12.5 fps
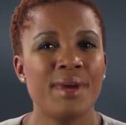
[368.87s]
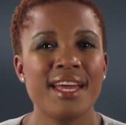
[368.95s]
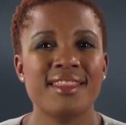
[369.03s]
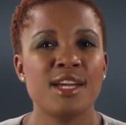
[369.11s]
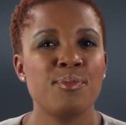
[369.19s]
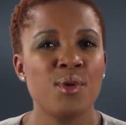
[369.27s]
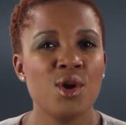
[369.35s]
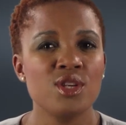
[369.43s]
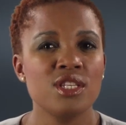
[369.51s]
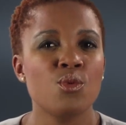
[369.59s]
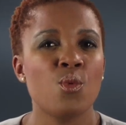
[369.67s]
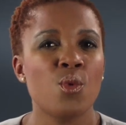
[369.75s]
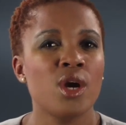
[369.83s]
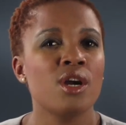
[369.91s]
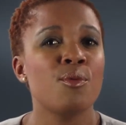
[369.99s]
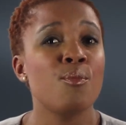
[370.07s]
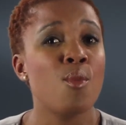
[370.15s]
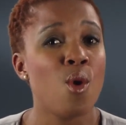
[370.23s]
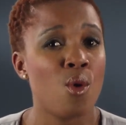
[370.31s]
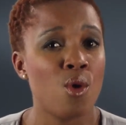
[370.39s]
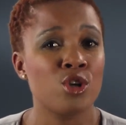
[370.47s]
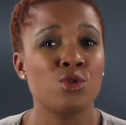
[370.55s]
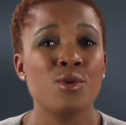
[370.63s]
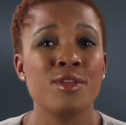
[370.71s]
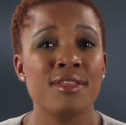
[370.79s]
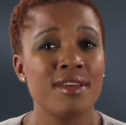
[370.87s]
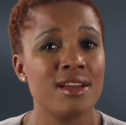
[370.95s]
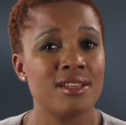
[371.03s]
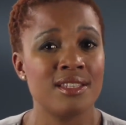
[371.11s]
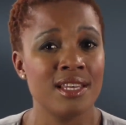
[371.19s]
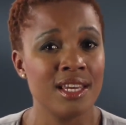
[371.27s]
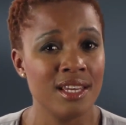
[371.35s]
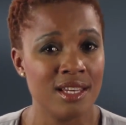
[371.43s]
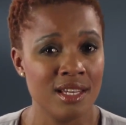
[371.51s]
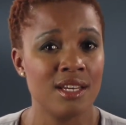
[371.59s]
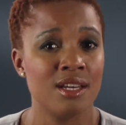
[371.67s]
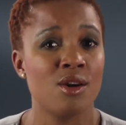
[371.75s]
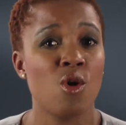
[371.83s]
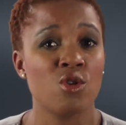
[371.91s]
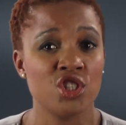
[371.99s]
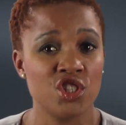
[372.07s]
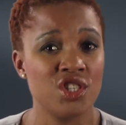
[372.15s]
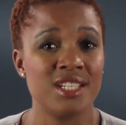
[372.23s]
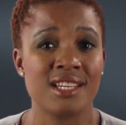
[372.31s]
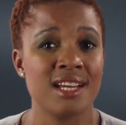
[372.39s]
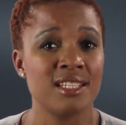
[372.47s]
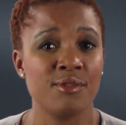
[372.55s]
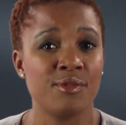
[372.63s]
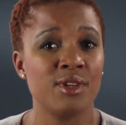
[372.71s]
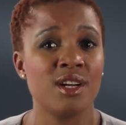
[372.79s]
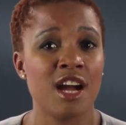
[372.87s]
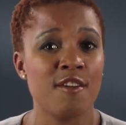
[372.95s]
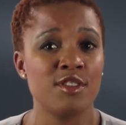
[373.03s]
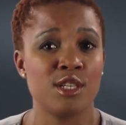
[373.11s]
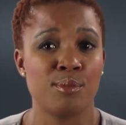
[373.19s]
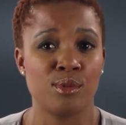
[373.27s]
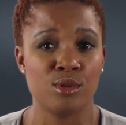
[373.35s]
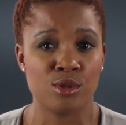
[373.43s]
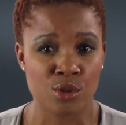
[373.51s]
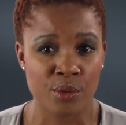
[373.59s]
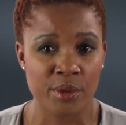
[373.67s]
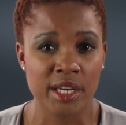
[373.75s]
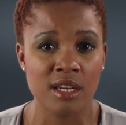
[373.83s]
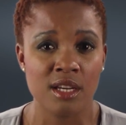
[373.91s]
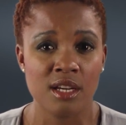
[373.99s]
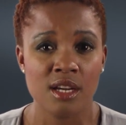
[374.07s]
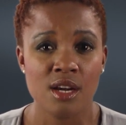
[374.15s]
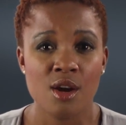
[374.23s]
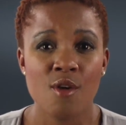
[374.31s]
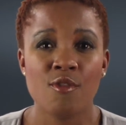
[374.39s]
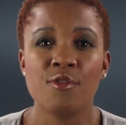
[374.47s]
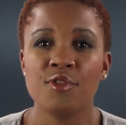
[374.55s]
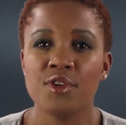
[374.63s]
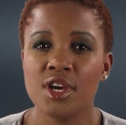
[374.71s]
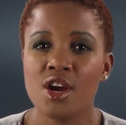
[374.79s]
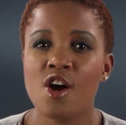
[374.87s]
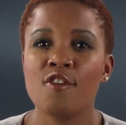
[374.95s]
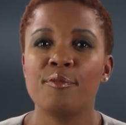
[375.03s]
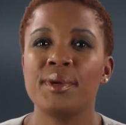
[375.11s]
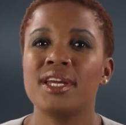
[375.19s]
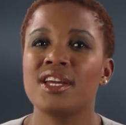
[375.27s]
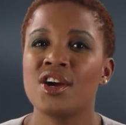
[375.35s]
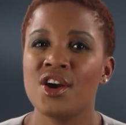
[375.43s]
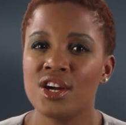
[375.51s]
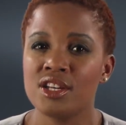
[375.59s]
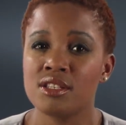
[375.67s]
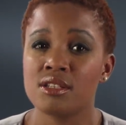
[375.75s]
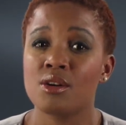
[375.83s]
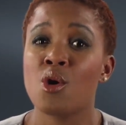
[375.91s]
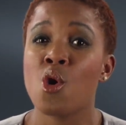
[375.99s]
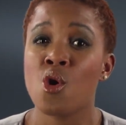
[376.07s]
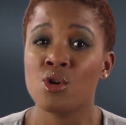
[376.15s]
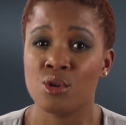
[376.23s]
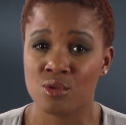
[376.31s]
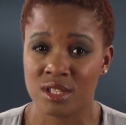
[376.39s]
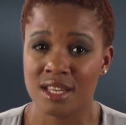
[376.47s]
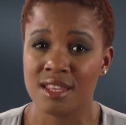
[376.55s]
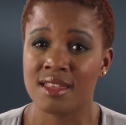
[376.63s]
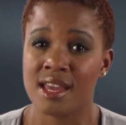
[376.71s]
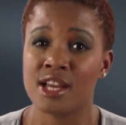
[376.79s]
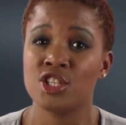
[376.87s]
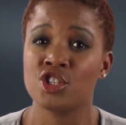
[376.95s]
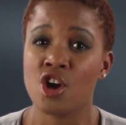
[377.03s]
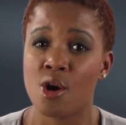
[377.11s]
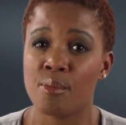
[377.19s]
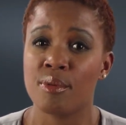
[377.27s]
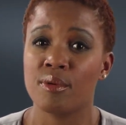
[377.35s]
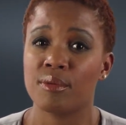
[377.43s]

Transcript: make that person work more or do things he or she doesn't feel comfortable doing for fear of being hurt or losing their job.